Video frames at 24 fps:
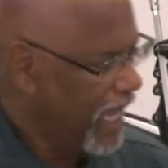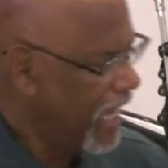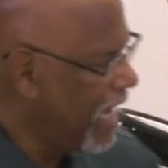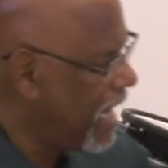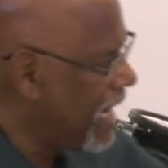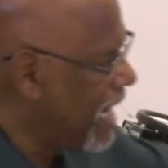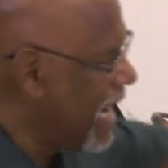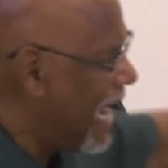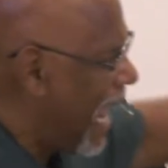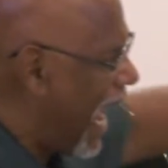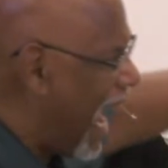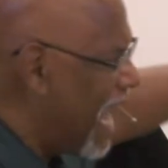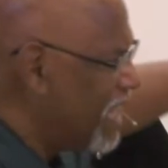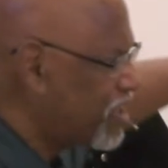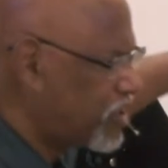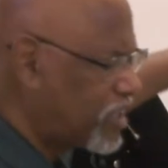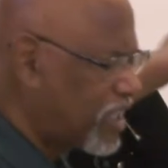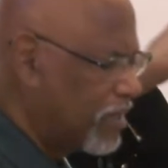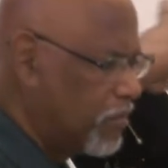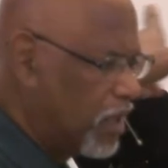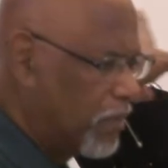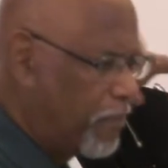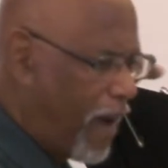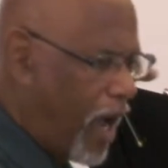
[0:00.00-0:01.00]
He didn't ask
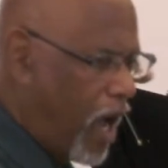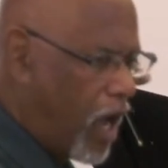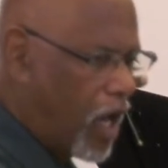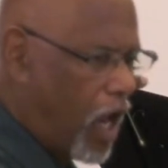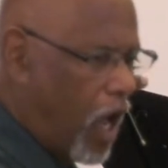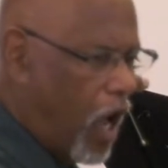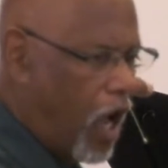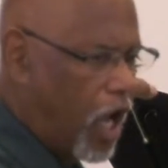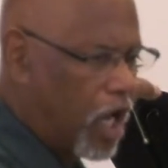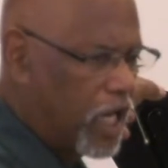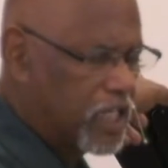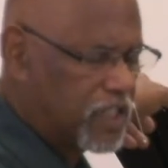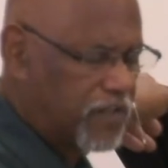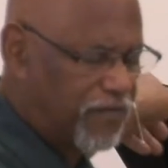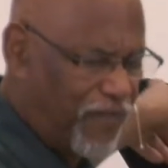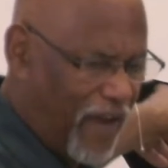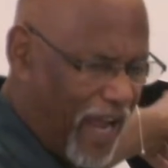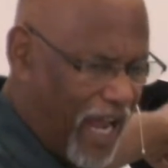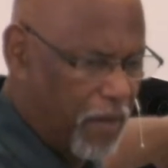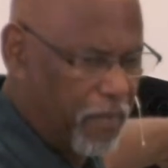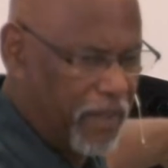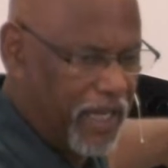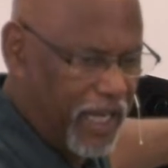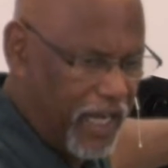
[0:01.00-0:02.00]
him about all his
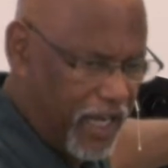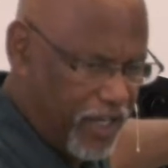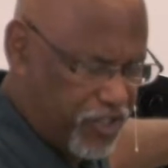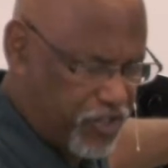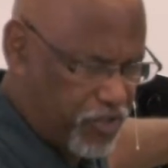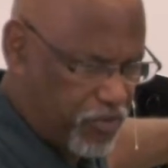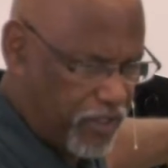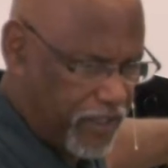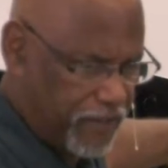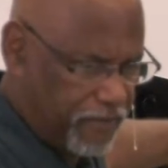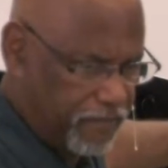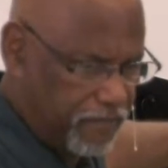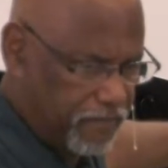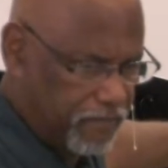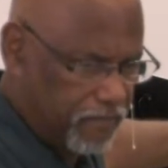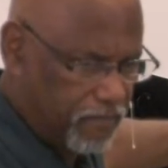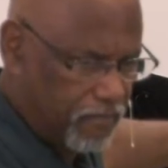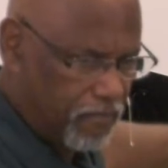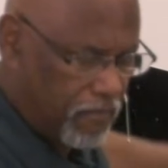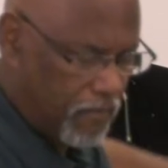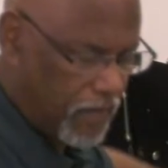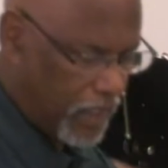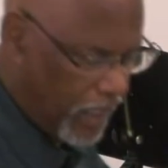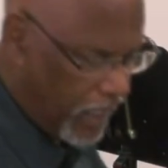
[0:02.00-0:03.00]
family history.
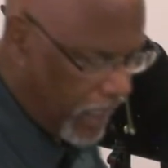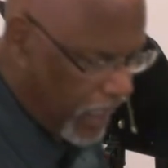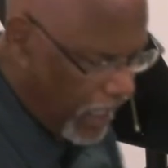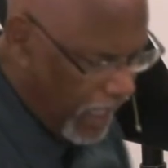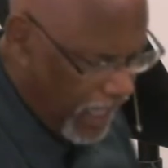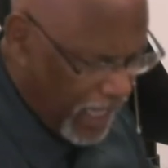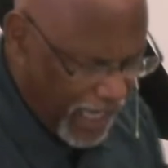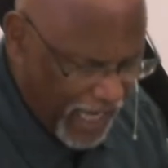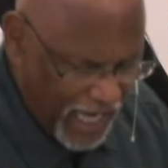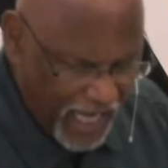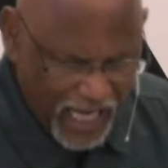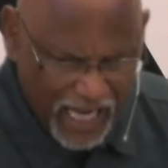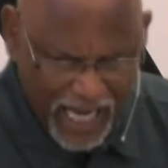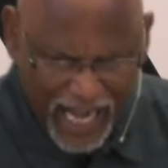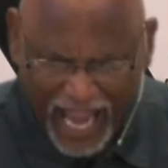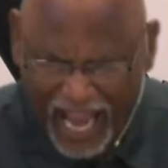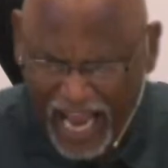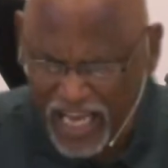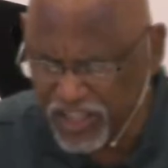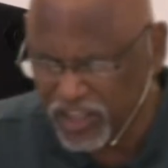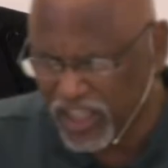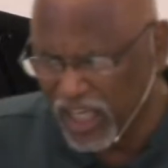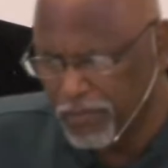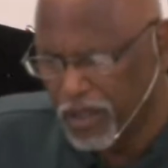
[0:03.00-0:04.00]
He didn't
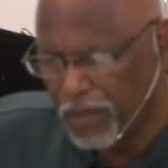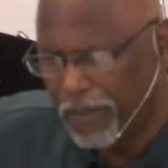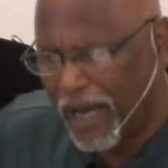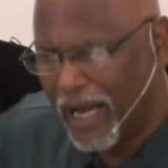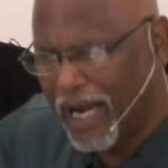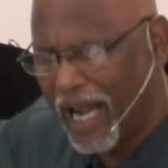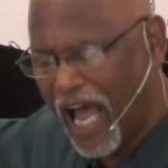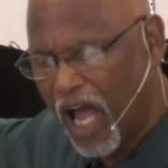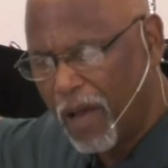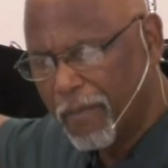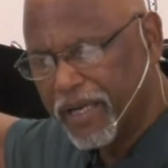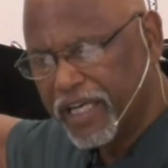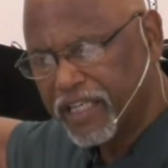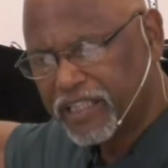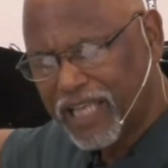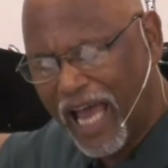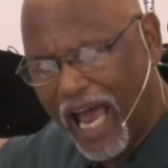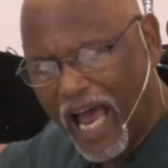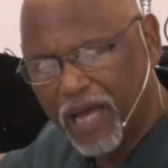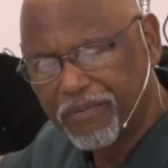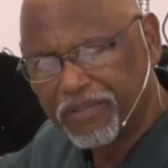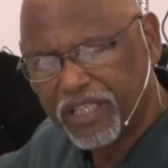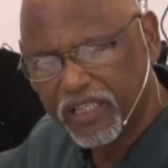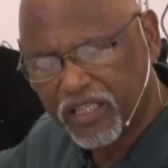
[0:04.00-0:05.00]
ask him about how many
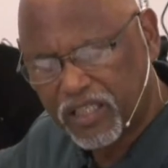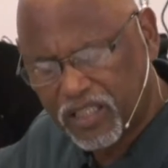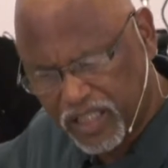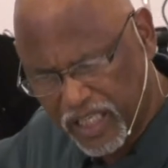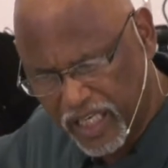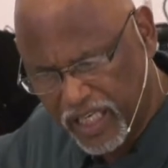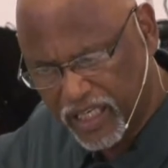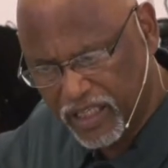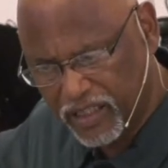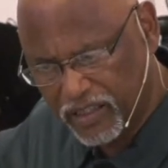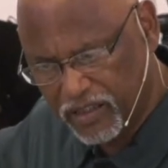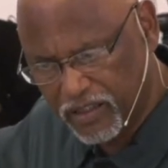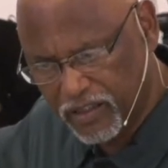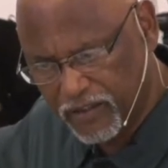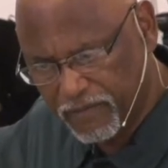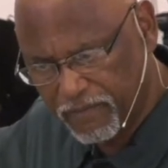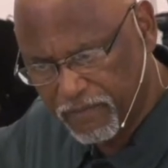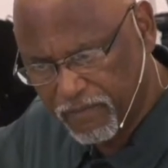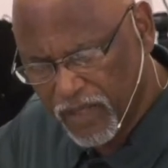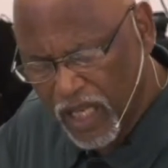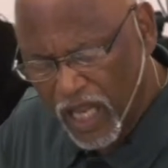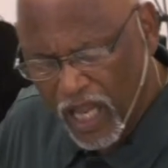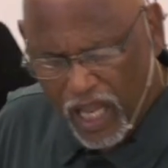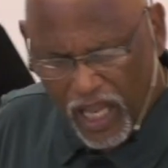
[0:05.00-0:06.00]
times he sinned.
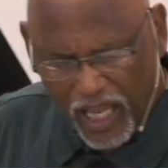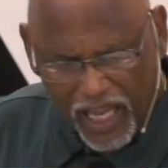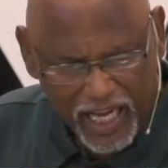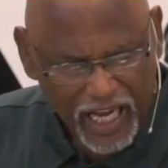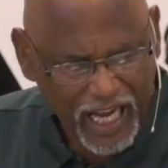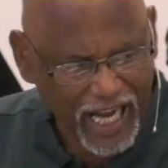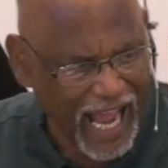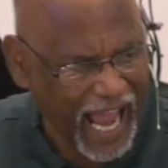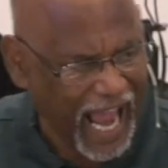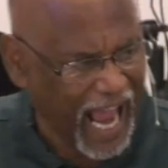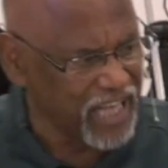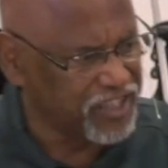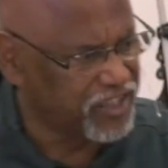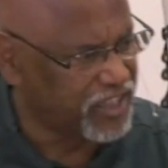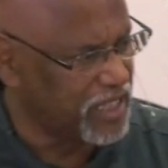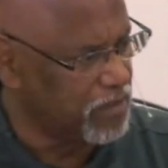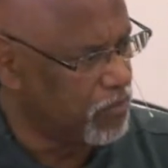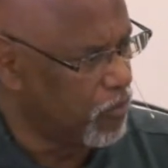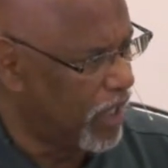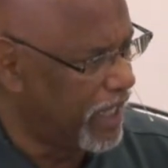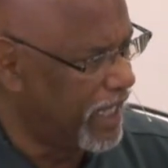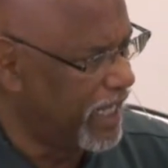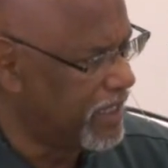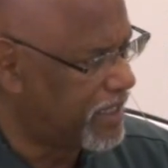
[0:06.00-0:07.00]
He didn't ask
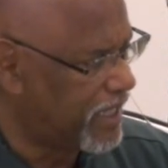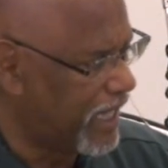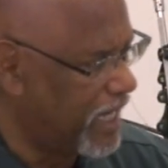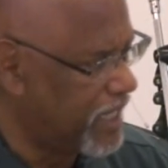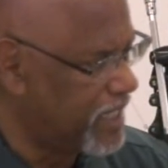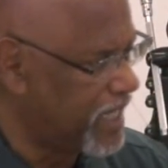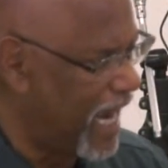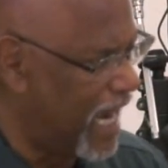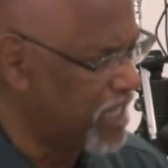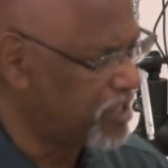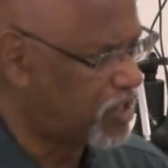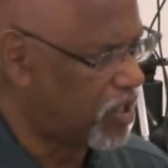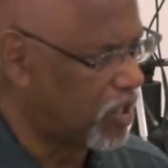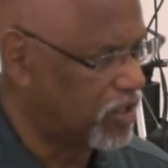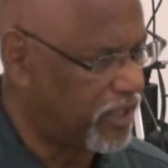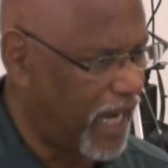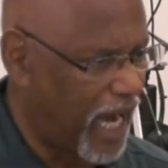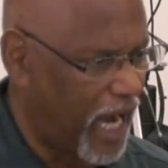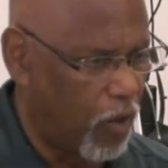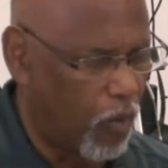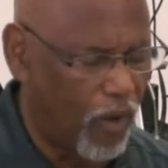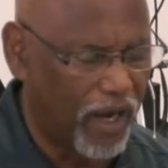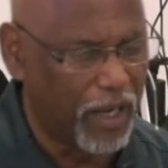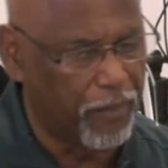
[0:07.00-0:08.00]
him what he did
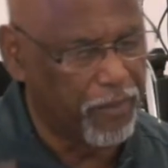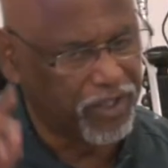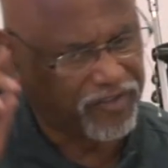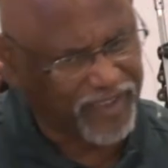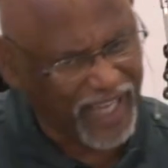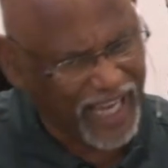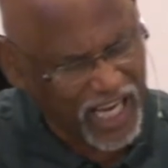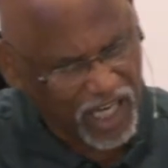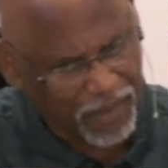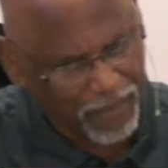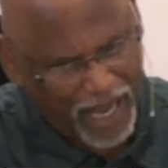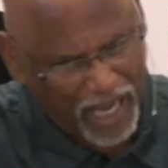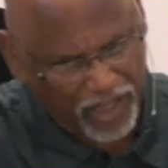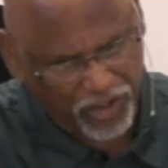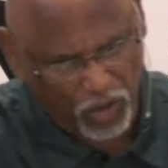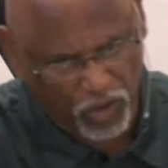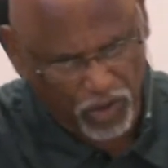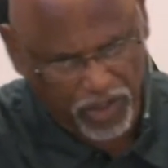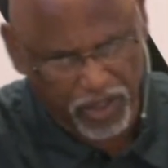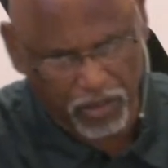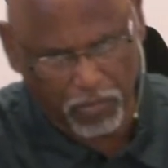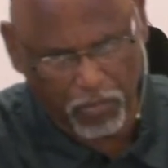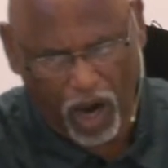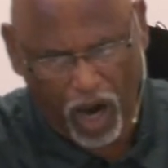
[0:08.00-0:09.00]
yesterday or what he was thinking about
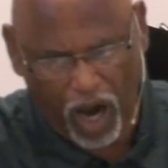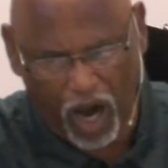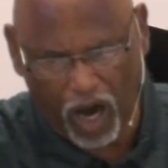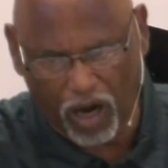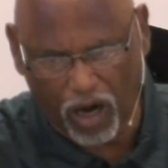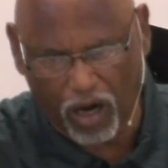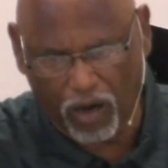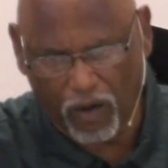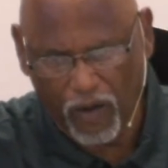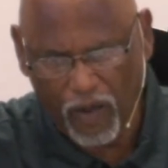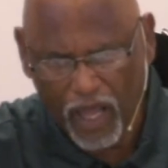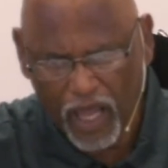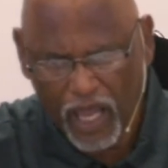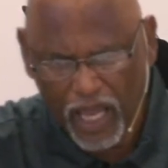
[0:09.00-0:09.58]
doing tomorrow.